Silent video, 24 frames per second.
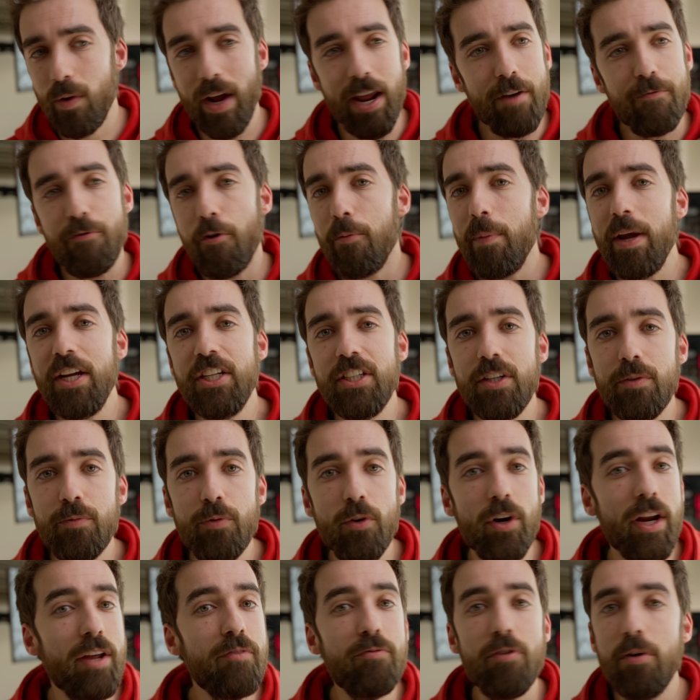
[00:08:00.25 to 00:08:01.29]
information
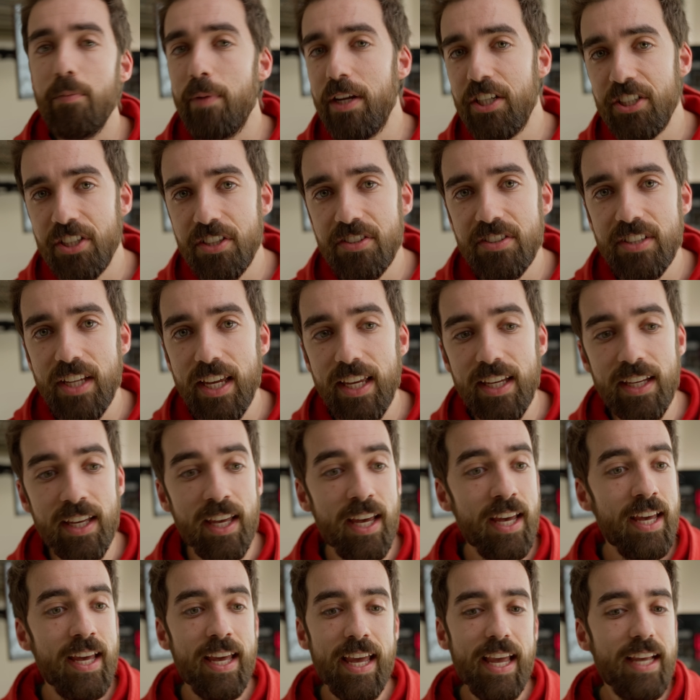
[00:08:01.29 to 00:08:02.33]
for information's sake
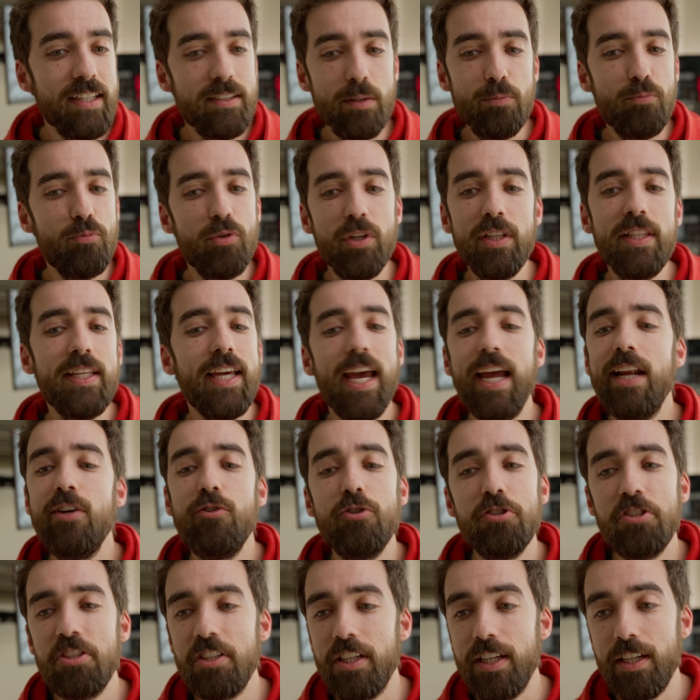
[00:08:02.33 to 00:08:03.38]
isn't really
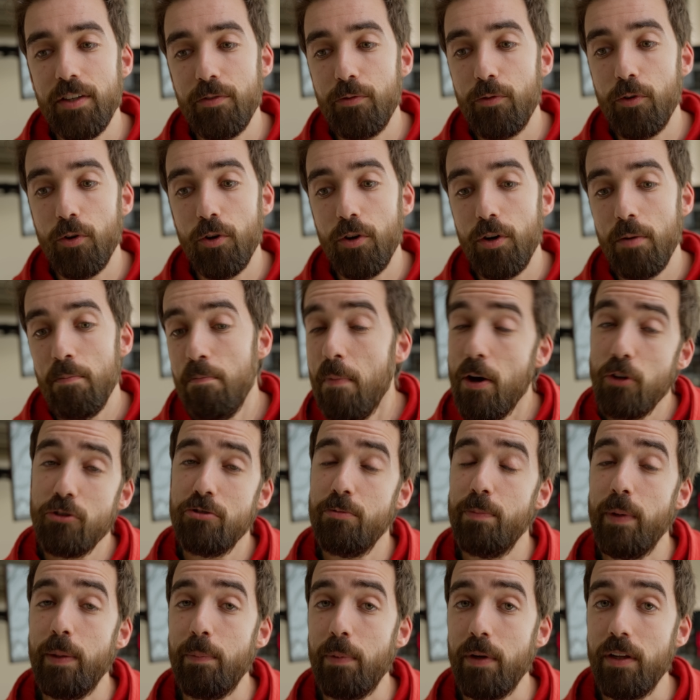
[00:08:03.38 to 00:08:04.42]
interesting for most
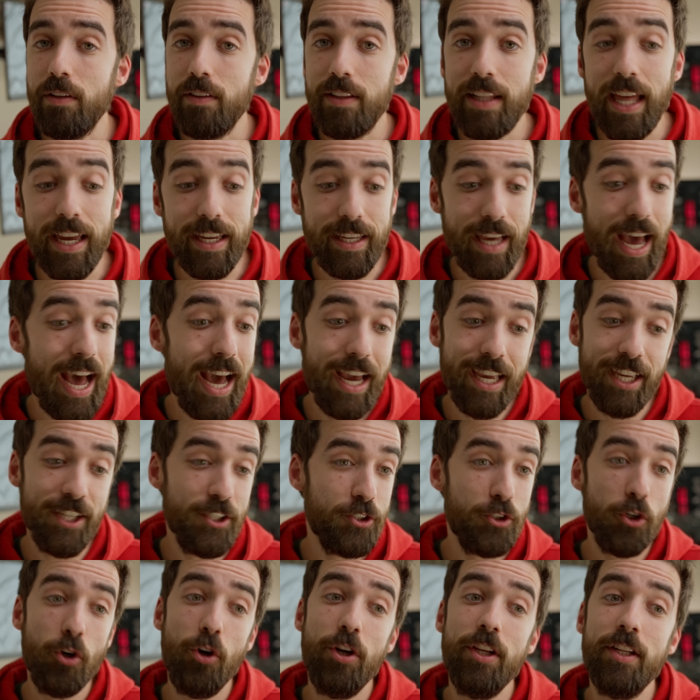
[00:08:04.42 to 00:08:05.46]
people. Like I
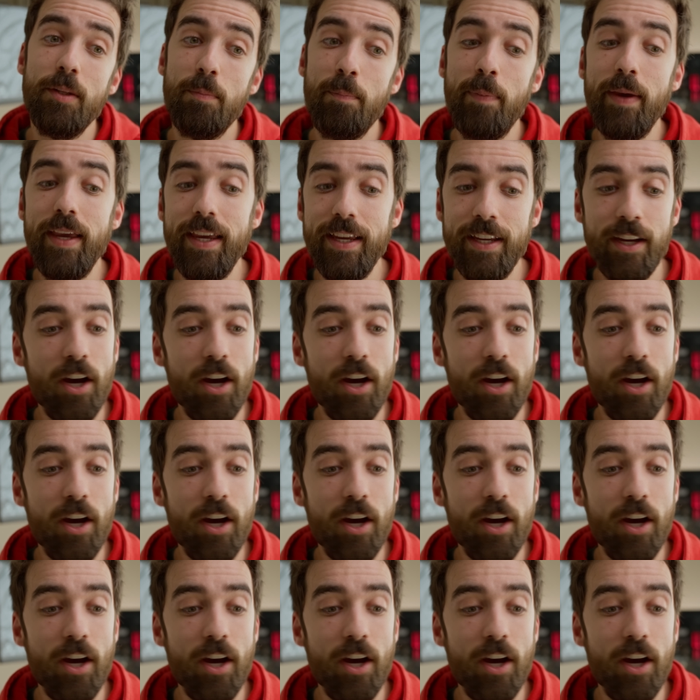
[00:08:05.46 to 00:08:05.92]
enjoyed being